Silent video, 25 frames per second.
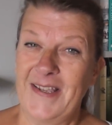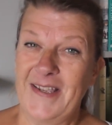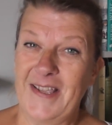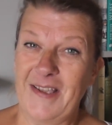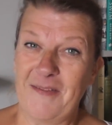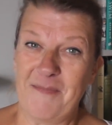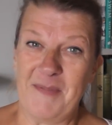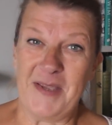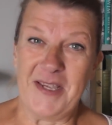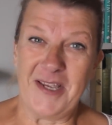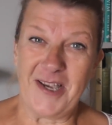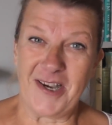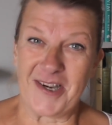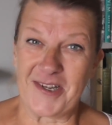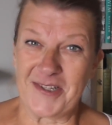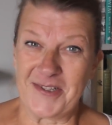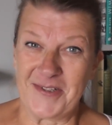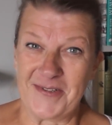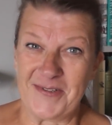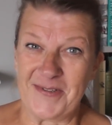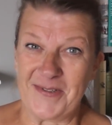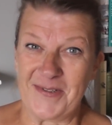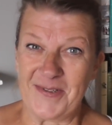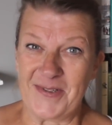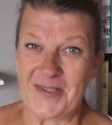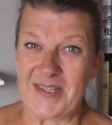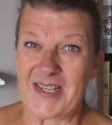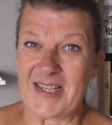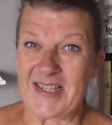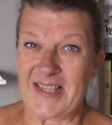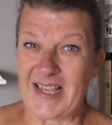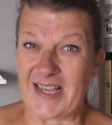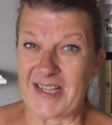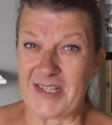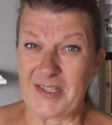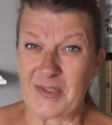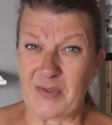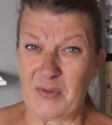give me cuddles,
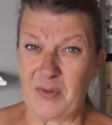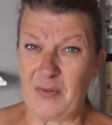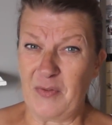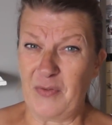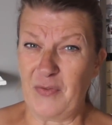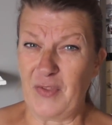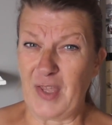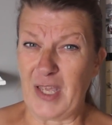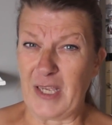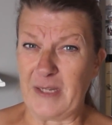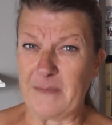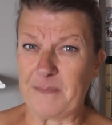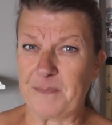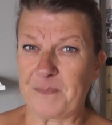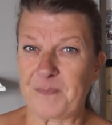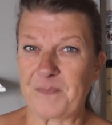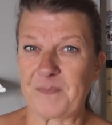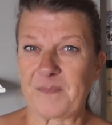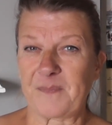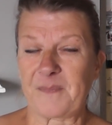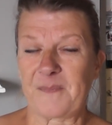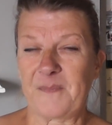that sort of thing.